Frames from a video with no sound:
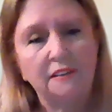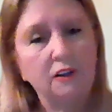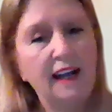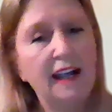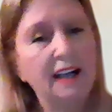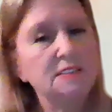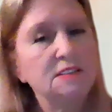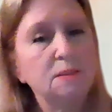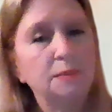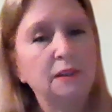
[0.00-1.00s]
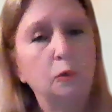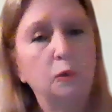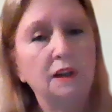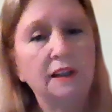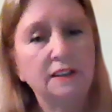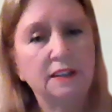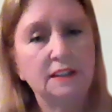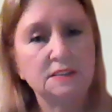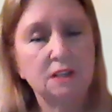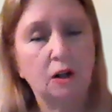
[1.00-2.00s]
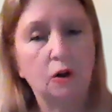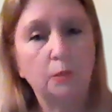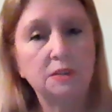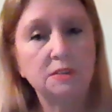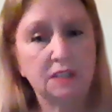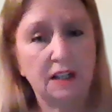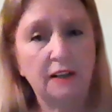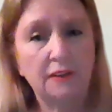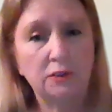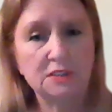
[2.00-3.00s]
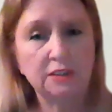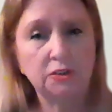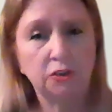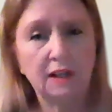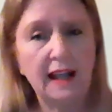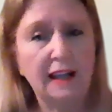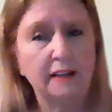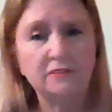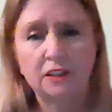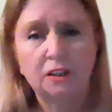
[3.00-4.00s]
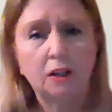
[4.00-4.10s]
There has to be a willingness to open to others in your life,